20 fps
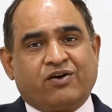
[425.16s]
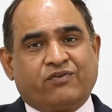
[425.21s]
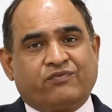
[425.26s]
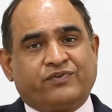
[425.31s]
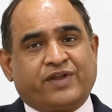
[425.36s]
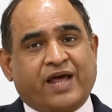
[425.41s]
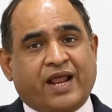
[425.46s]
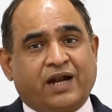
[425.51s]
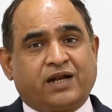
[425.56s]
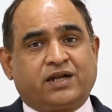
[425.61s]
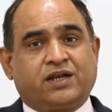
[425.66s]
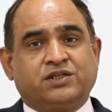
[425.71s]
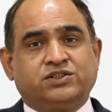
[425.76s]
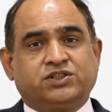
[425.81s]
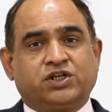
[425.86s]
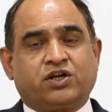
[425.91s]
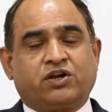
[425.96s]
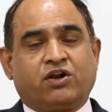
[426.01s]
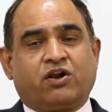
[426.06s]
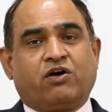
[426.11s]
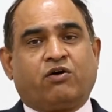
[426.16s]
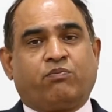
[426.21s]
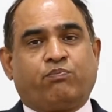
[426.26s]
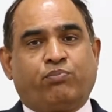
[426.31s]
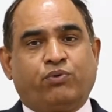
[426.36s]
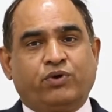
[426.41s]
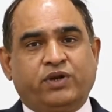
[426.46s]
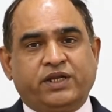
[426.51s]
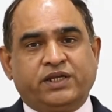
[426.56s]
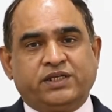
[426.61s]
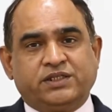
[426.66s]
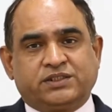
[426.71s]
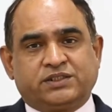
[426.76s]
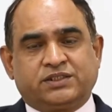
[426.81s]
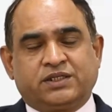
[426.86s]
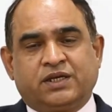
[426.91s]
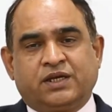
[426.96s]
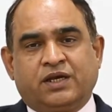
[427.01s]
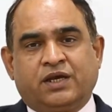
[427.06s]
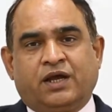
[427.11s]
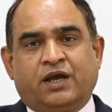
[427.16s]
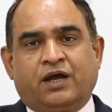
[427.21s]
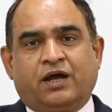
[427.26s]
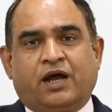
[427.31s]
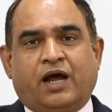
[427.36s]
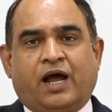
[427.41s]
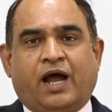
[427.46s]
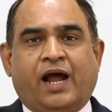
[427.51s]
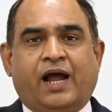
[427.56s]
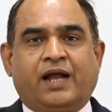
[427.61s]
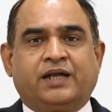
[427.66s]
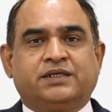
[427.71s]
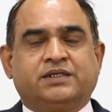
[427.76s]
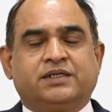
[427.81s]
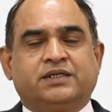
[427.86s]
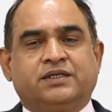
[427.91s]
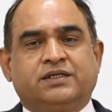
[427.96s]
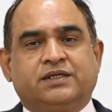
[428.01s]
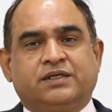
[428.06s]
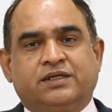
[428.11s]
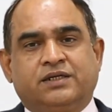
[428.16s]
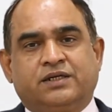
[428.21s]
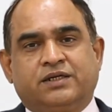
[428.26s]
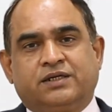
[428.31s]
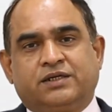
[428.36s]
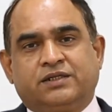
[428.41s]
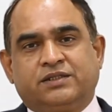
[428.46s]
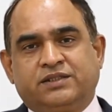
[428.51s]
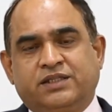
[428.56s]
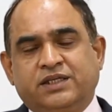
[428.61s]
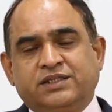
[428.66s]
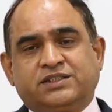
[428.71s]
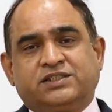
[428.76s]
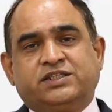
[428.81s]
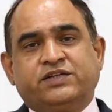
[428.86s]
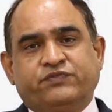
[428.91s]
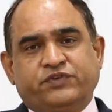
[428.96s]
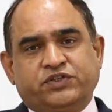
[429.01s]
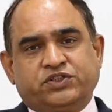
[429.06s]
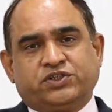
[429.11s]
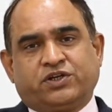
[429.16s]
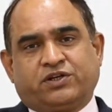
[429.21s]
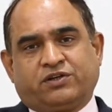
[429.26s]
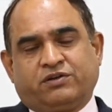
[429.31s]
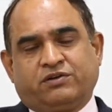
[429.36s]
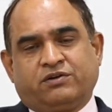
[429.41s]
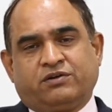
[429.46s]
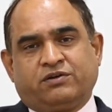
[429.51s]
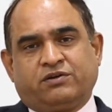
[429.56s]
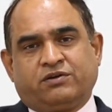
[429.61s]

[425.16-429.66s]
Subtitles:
of Director General of Police, and this division